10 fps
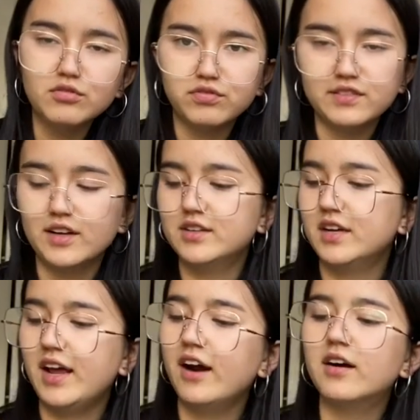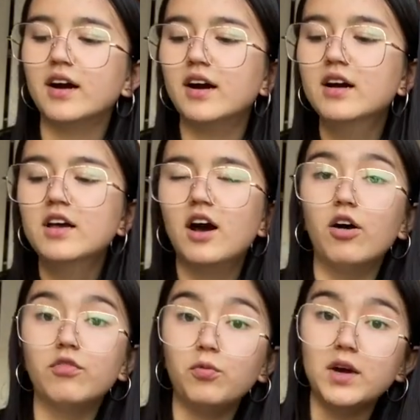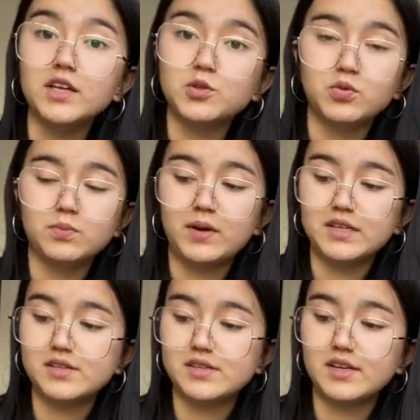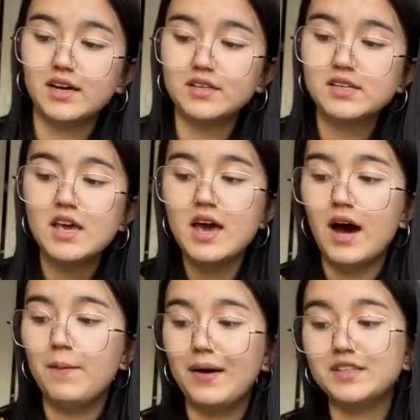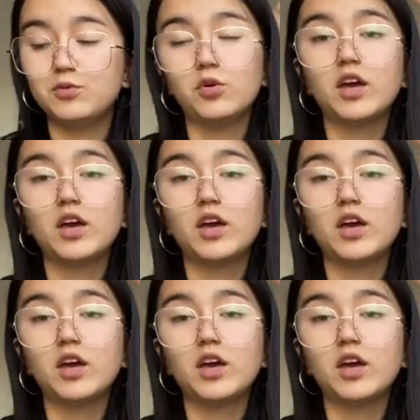flood an area of weeds with pesticides, as it will